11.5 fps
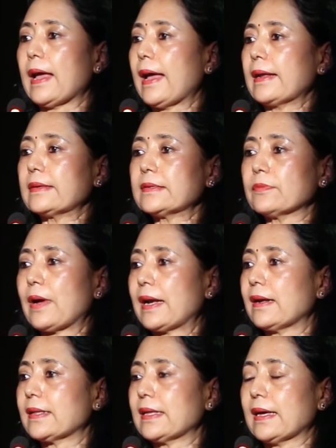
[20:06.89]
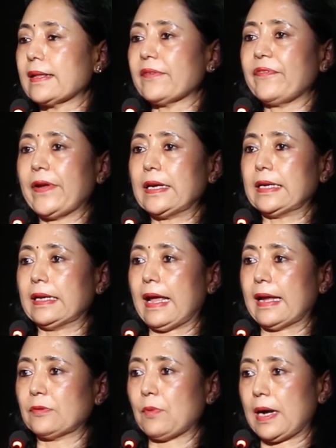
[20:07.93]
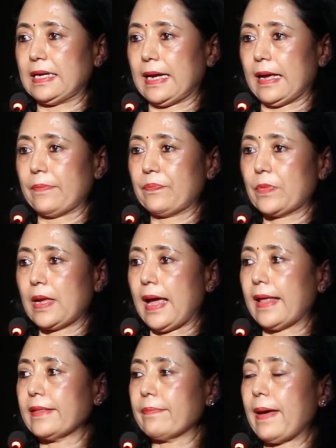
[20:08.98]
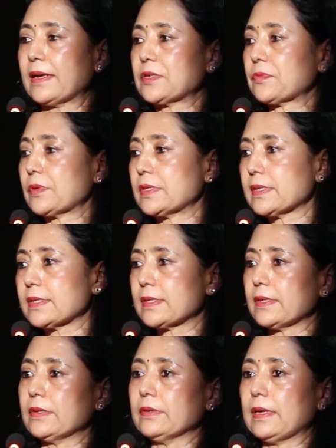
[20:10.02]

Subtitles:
and one or the other failed at one time. And the banks would just,